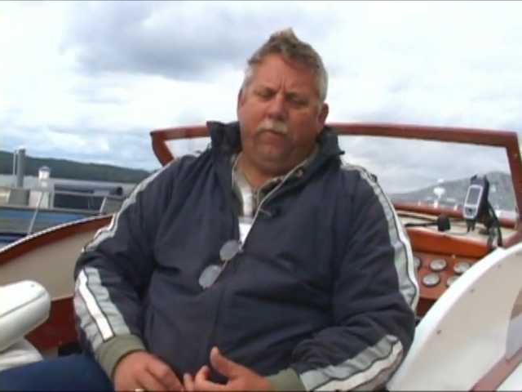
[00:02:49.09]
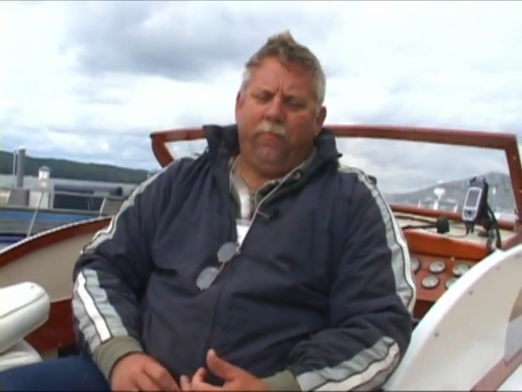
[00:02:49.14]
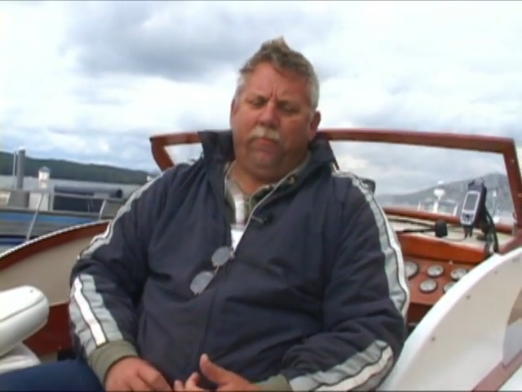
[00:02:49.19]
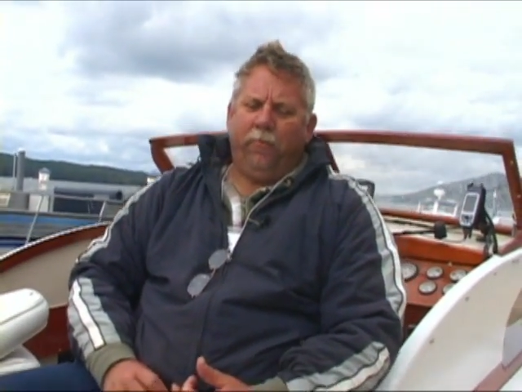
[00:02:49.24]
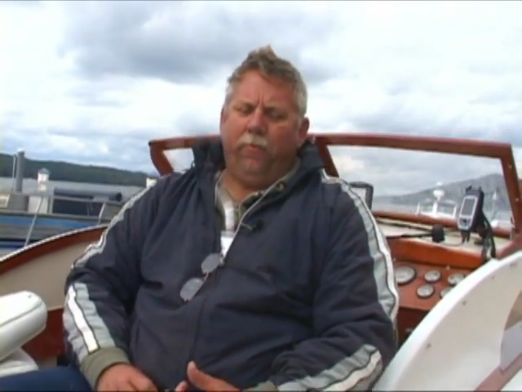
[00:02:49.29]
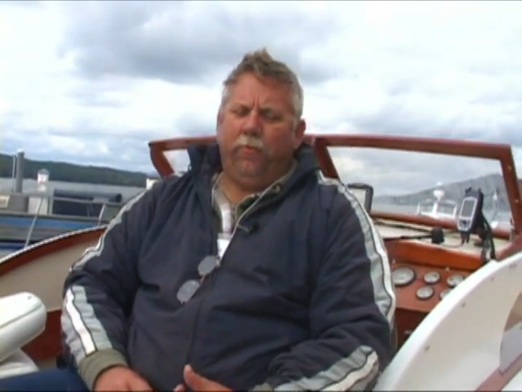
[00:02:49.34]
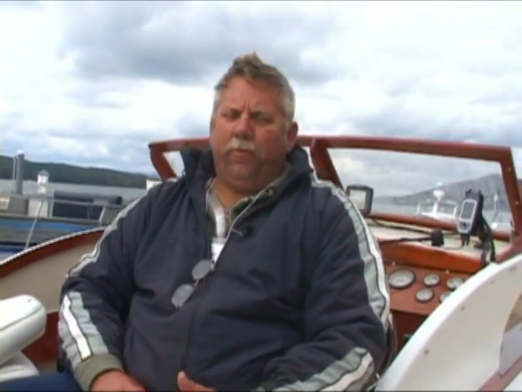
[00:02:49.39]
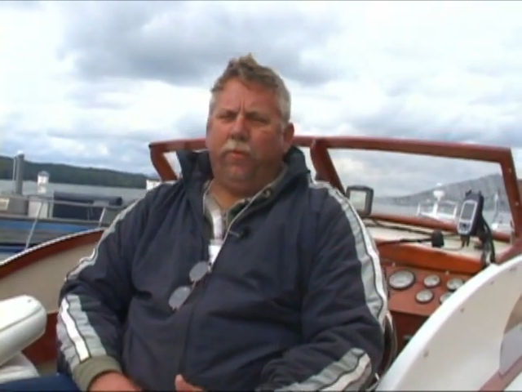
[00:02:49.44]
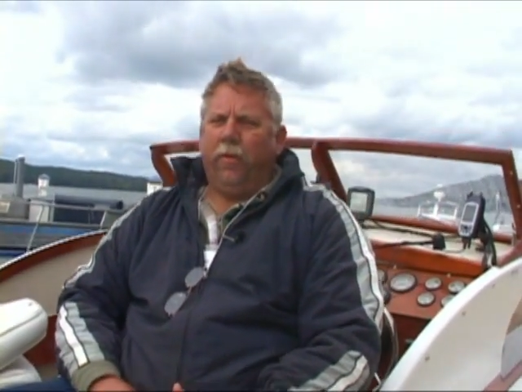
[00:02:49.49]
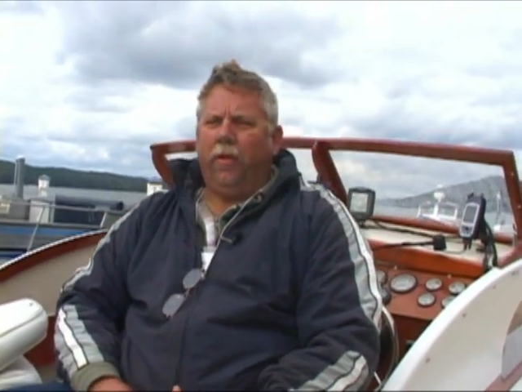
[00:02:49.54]
a
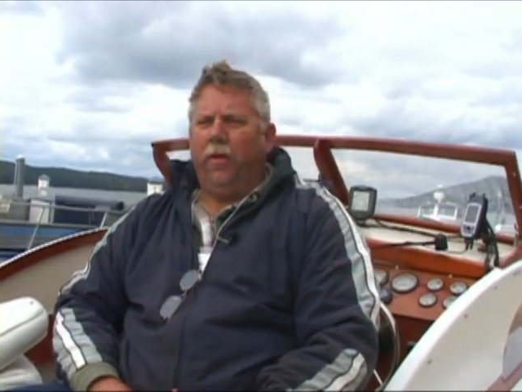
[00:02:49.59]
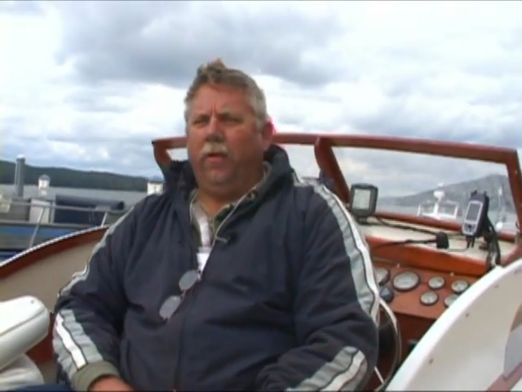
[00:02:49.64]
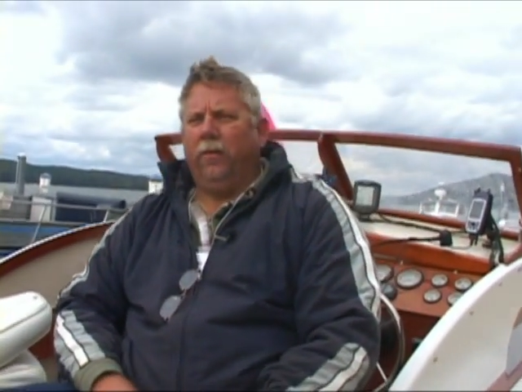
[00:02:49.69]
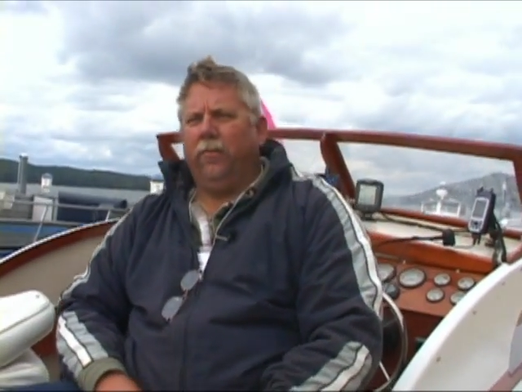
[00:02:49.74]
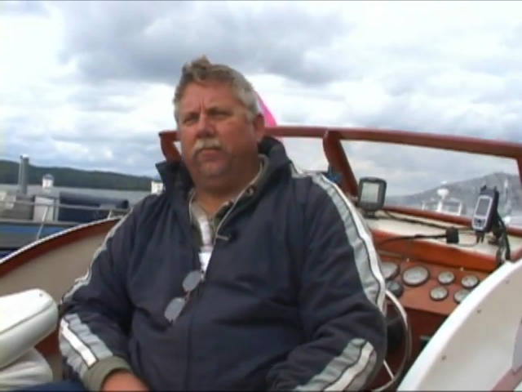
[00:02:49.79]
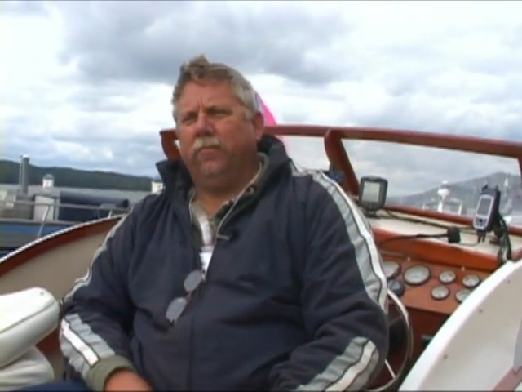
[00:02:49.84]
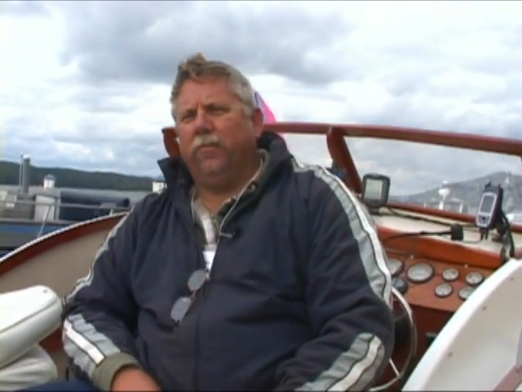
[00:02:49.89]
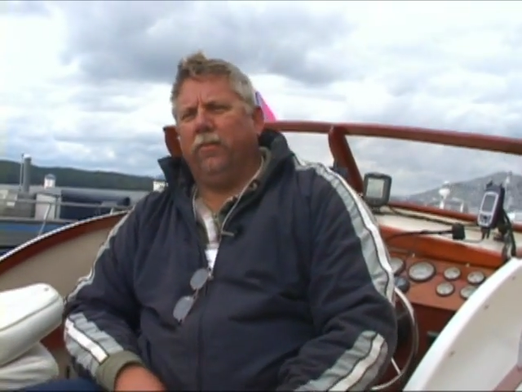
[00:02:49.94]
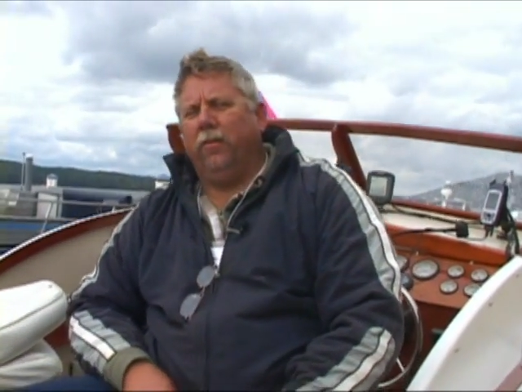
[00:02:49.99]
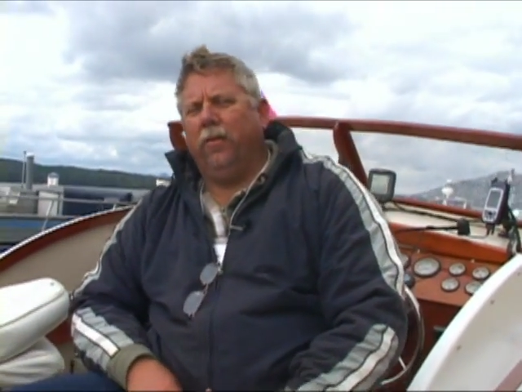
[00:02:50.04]
few
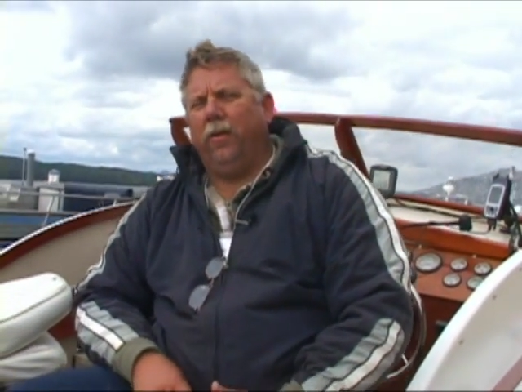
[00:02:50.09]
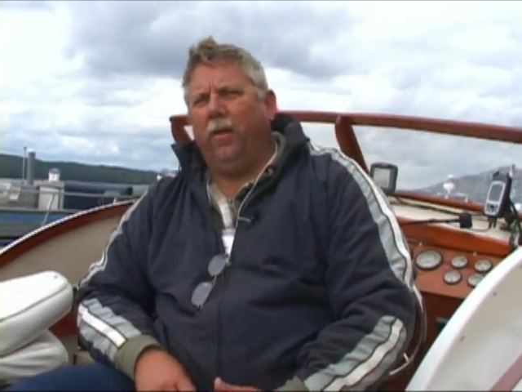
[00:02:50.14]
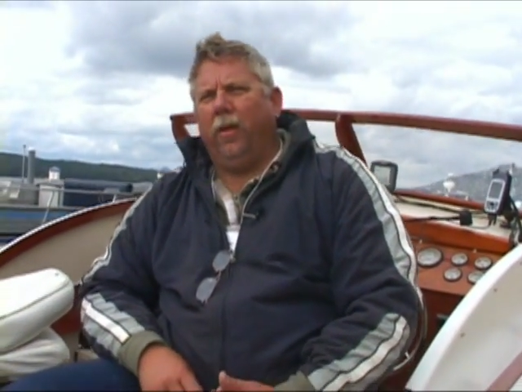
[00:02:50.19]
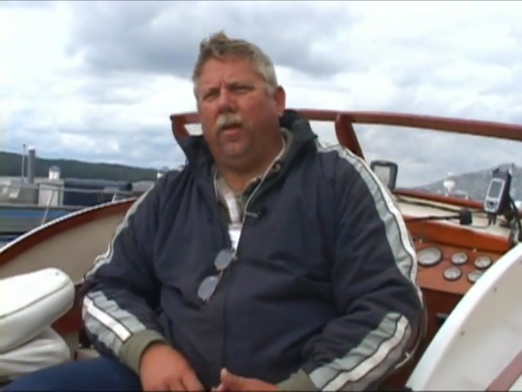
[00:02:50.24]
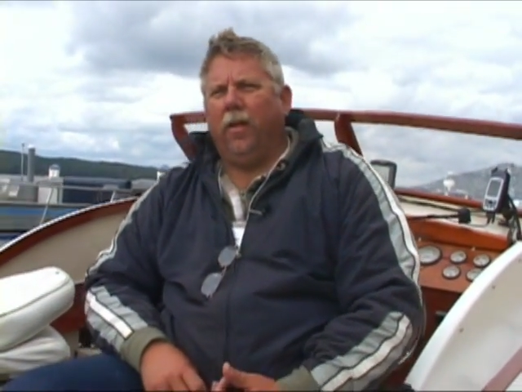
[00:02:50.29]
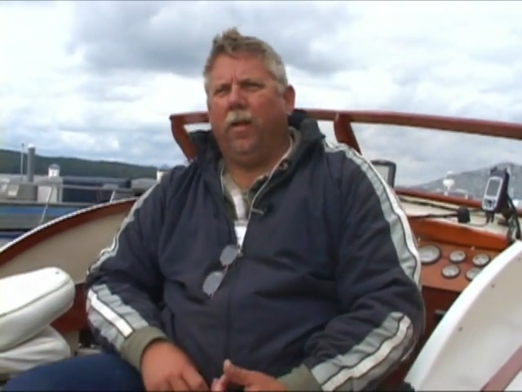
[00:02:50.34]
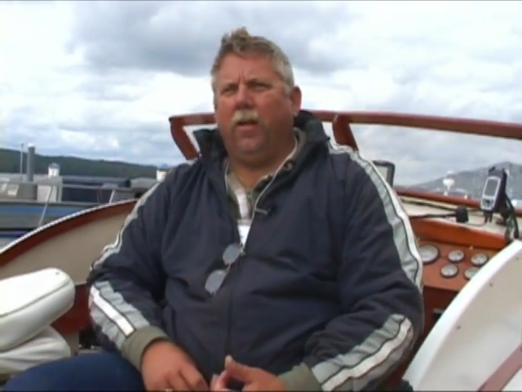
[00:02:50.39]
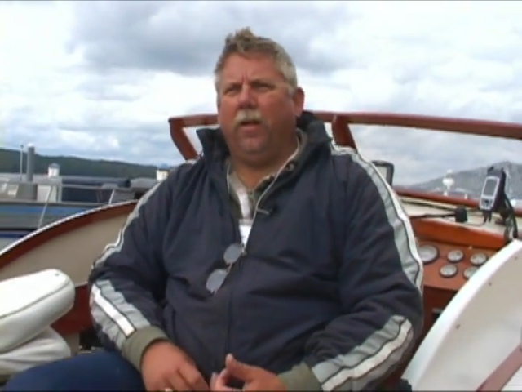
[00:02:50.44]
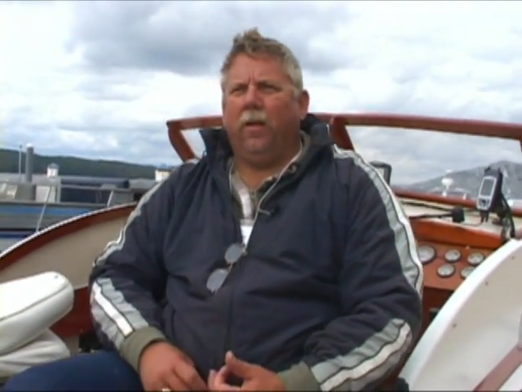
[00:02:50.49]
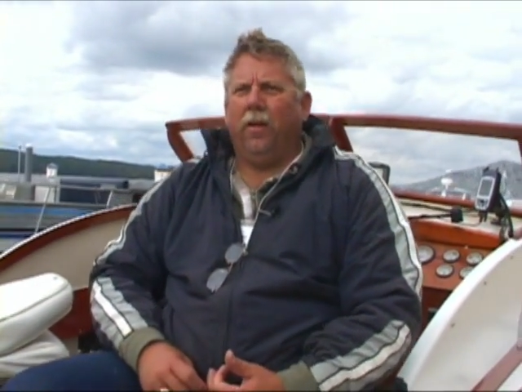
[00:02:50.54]
things
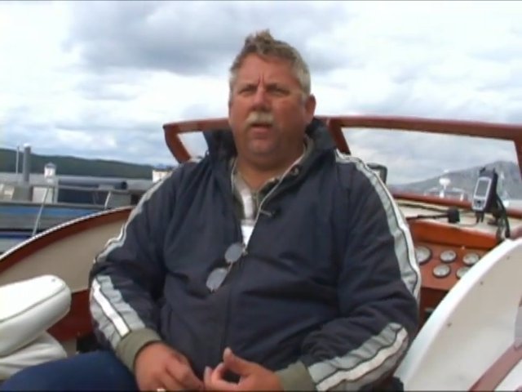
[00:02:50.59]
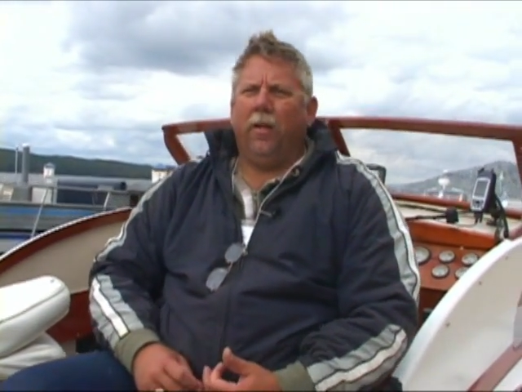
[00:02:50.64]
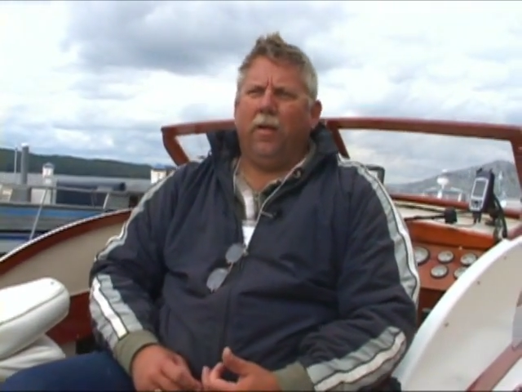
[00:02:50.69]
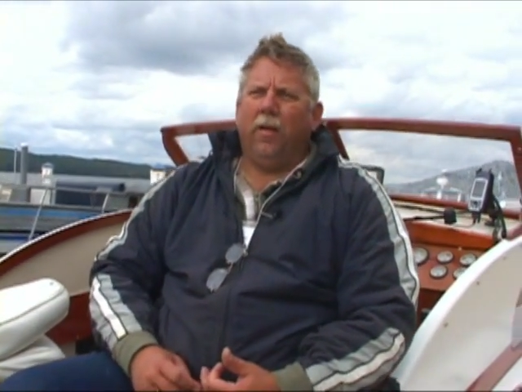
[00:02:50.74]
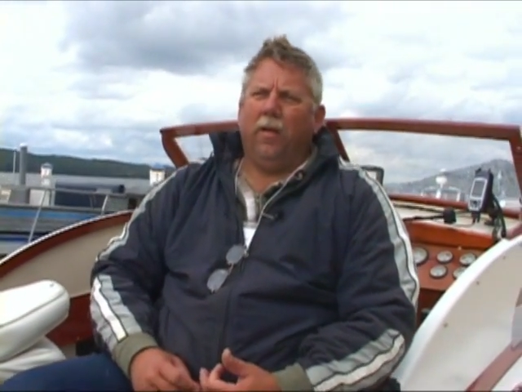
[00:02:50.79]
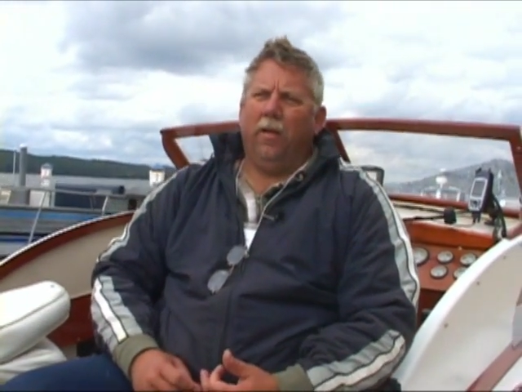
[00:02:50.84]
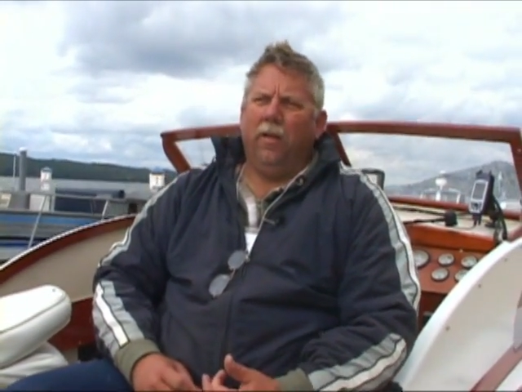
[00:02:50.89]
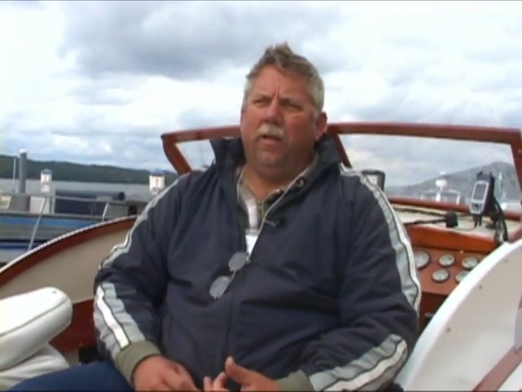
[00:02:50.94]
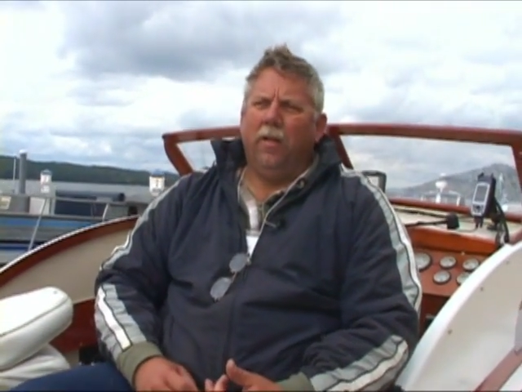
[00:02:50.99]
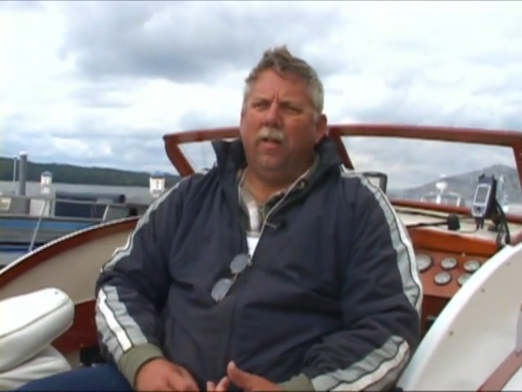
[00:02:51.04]

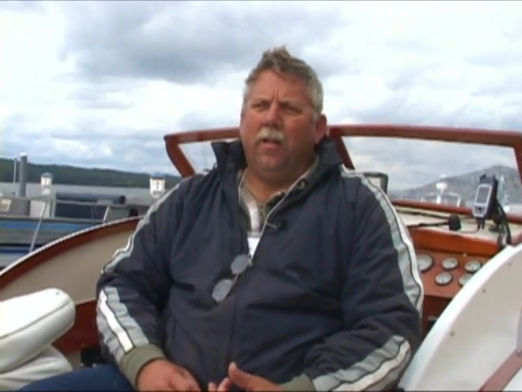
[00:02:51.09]
and